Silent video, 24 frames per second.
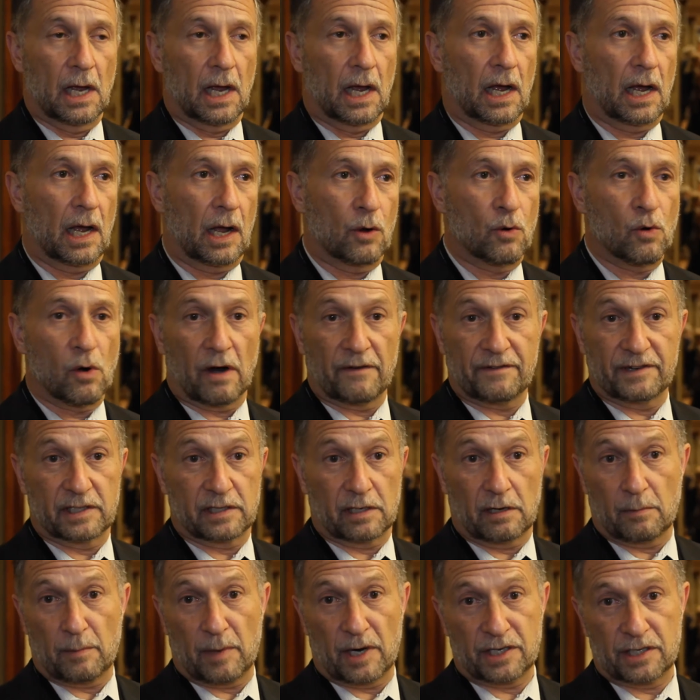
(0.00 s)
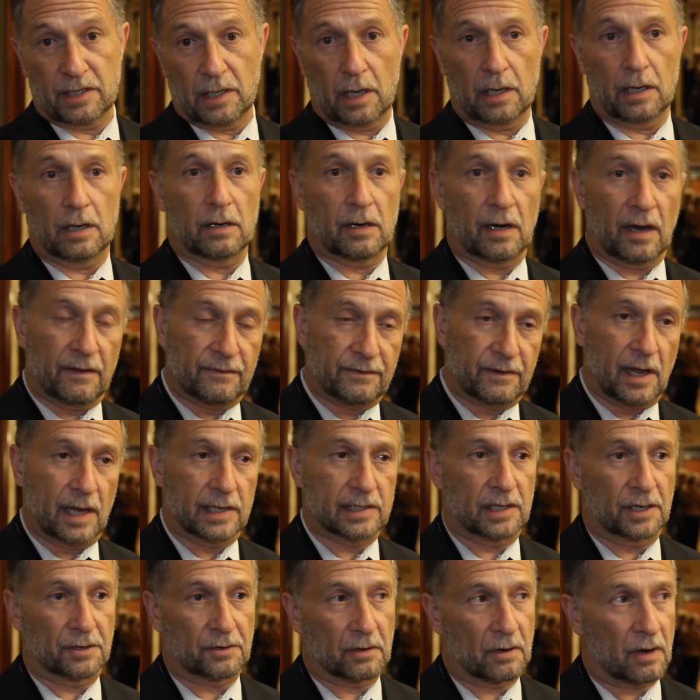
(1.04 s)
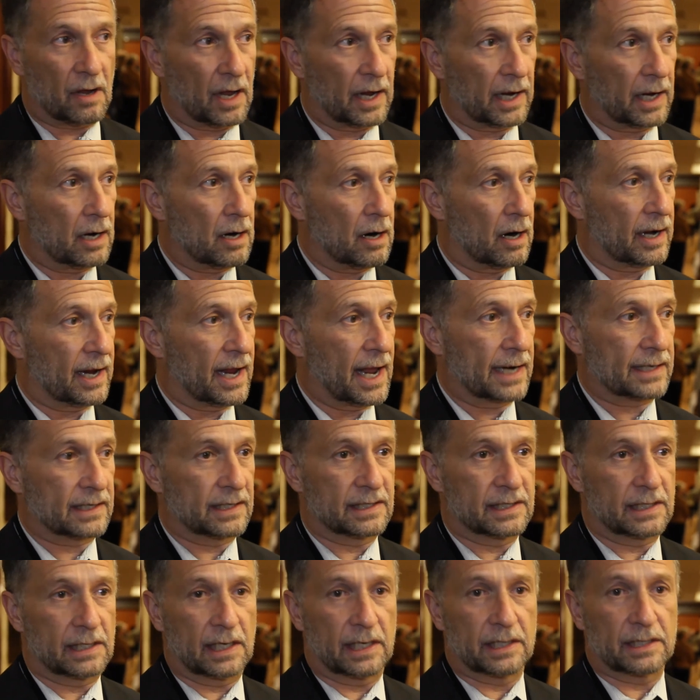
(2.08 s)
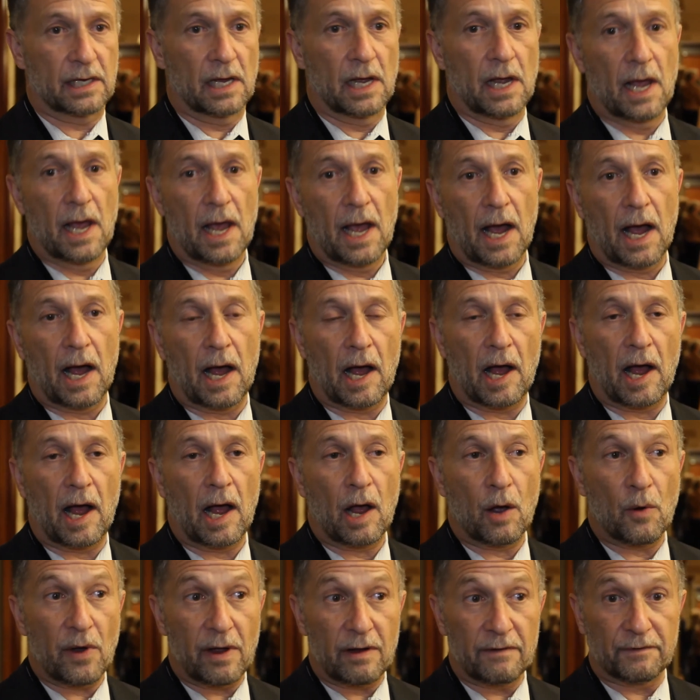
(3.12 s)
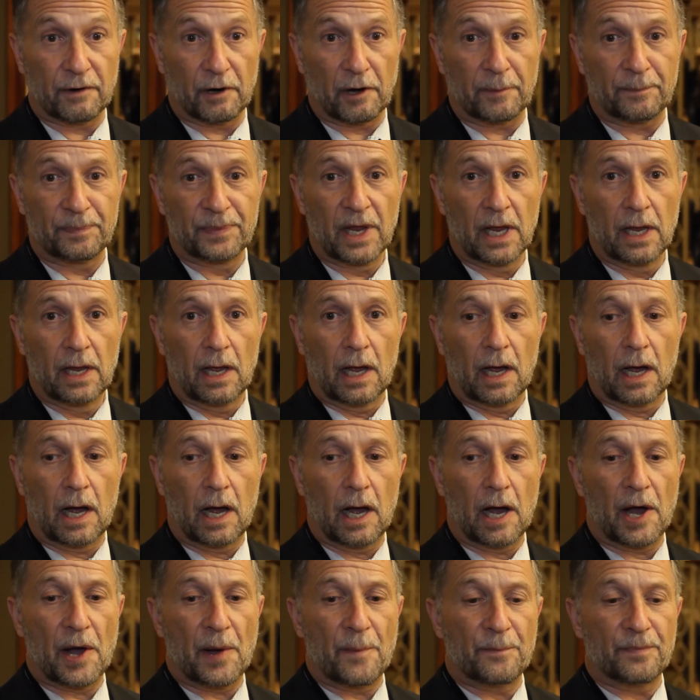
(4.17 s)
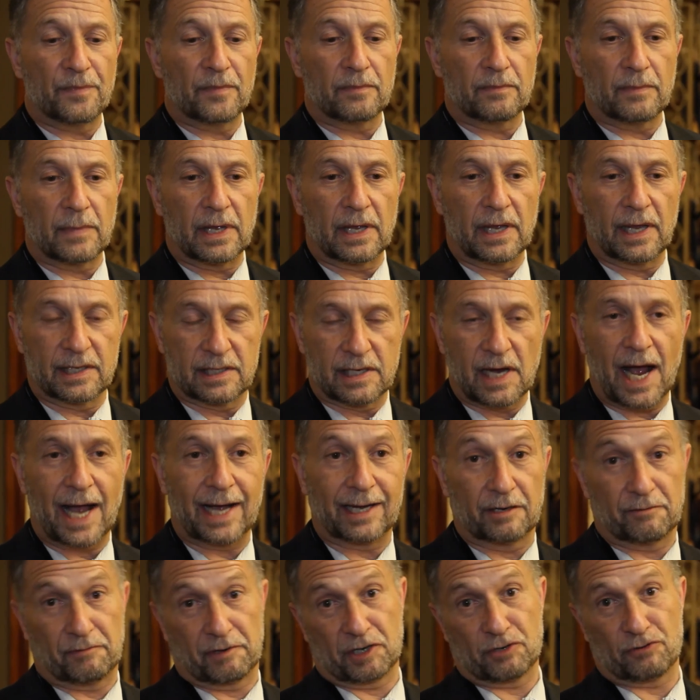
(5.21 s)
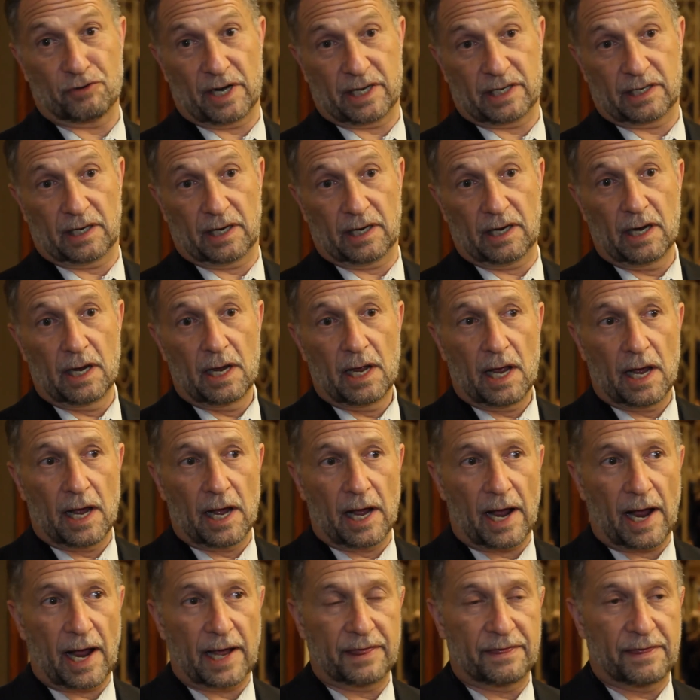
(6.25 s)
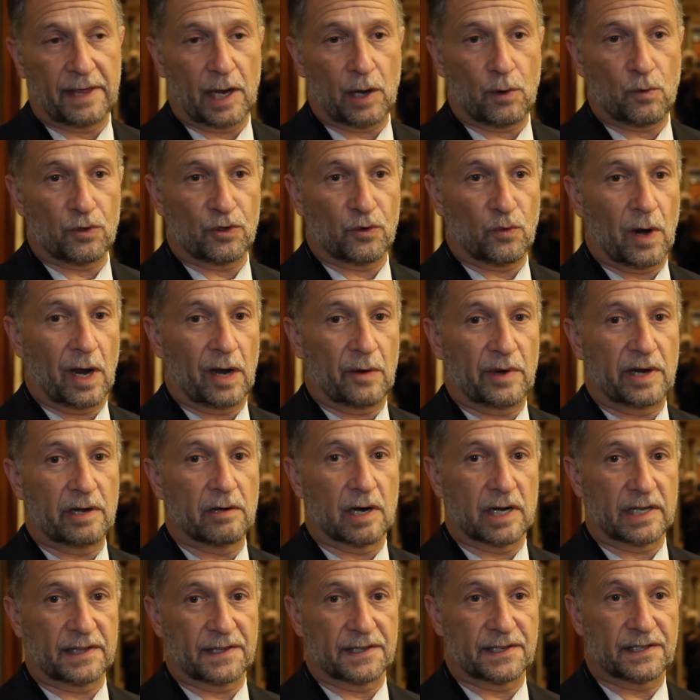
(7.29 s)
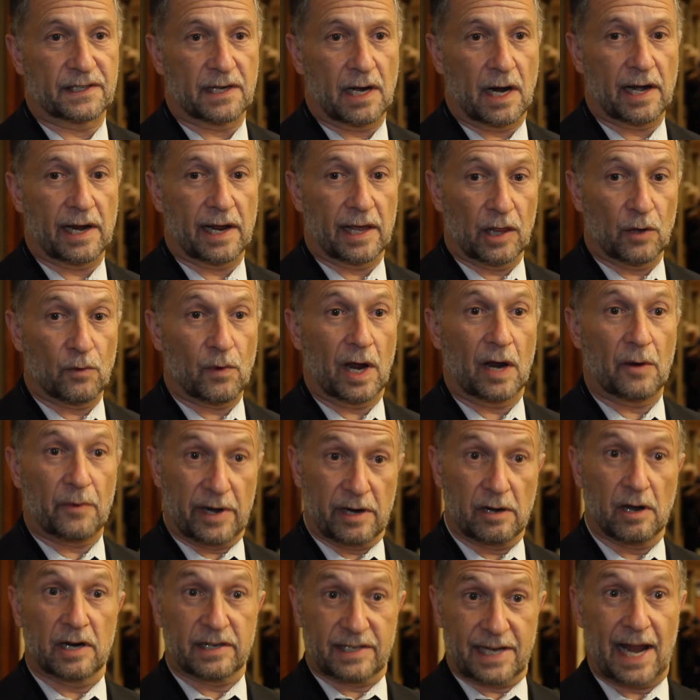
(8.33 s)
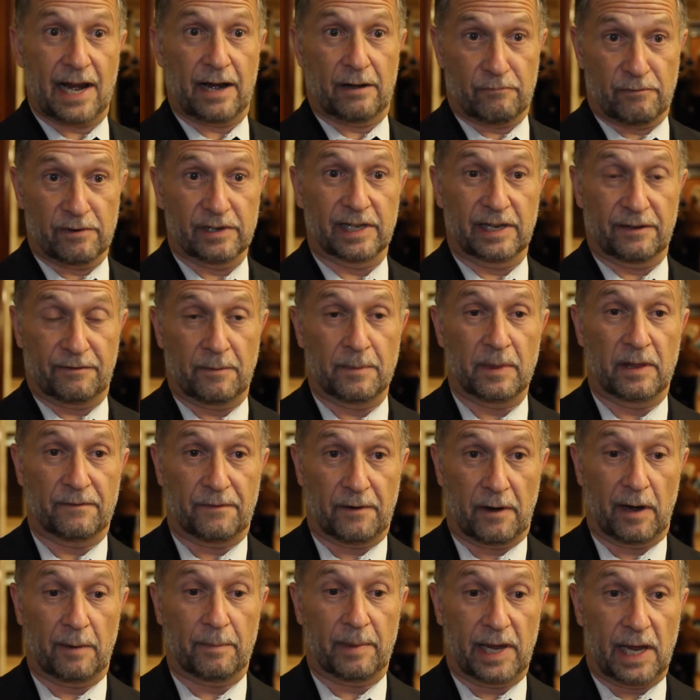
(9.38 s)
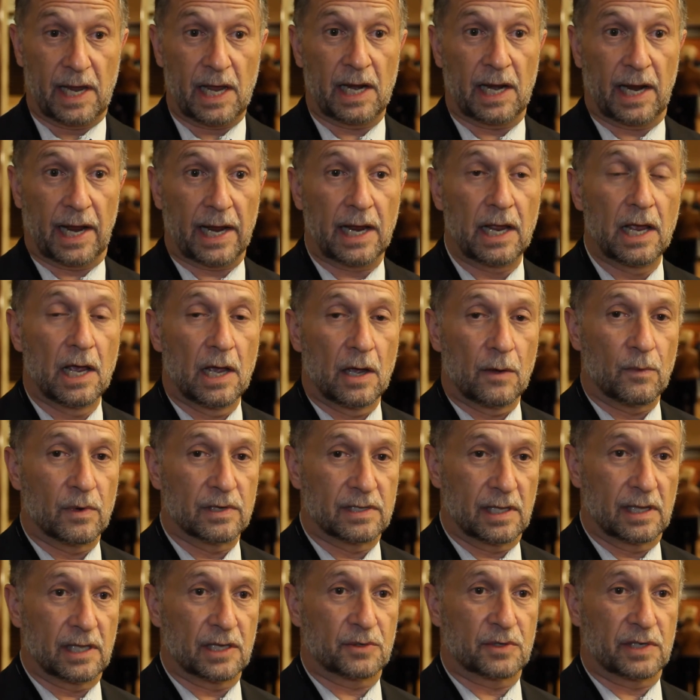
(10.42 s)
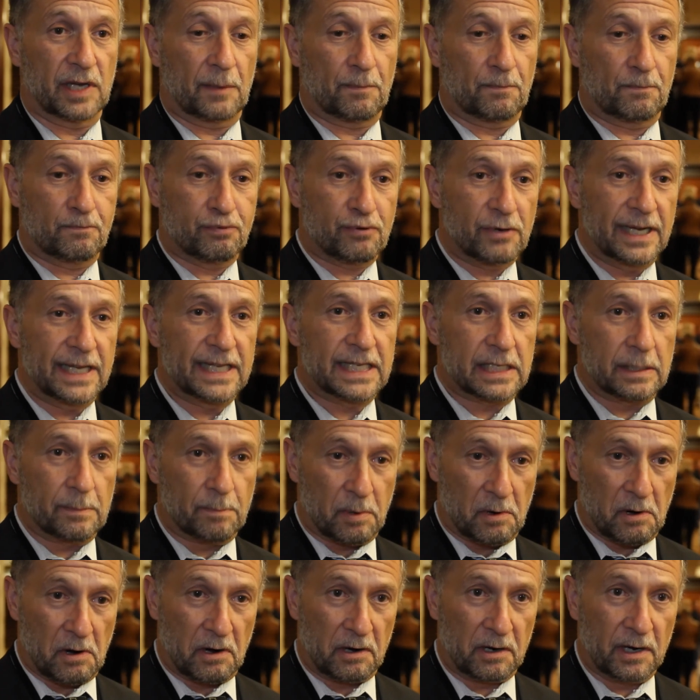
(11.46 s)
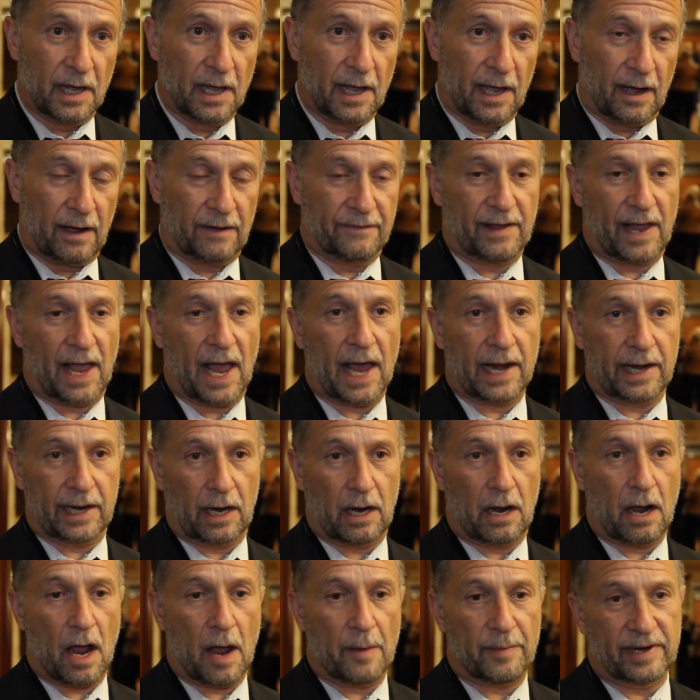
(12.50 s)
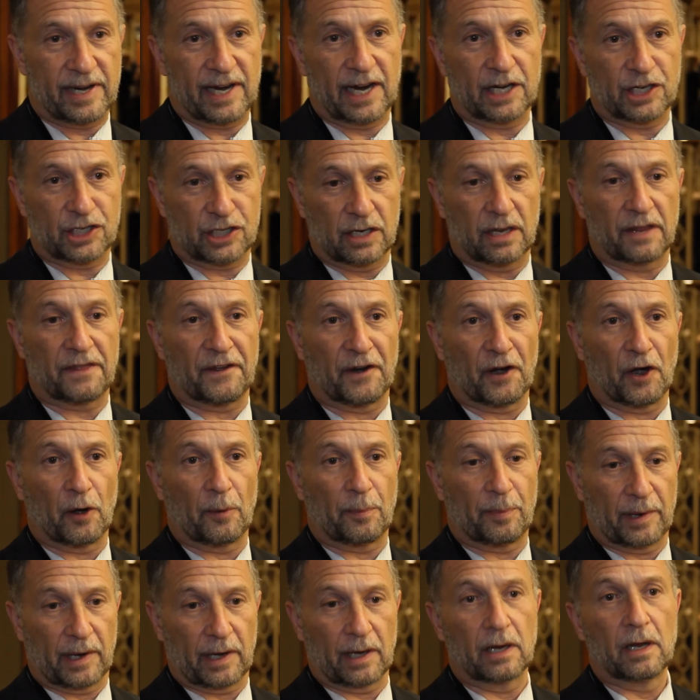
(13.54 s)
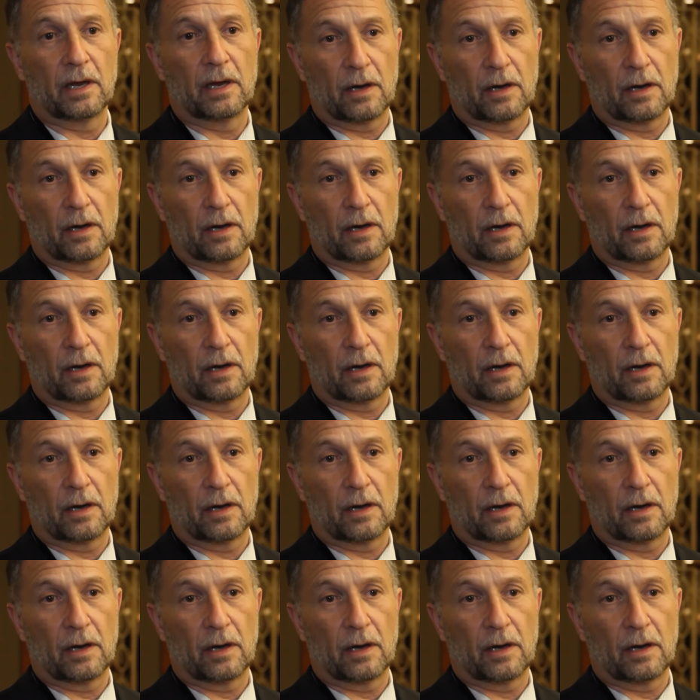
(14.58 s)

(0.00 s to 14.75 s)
who obviously are much younger, have less underlying cardiac disease. However, it's highly restricted. I think the way we look at this study and the way we looked at it really from the very beginning was that this was a principle of adding combination therapy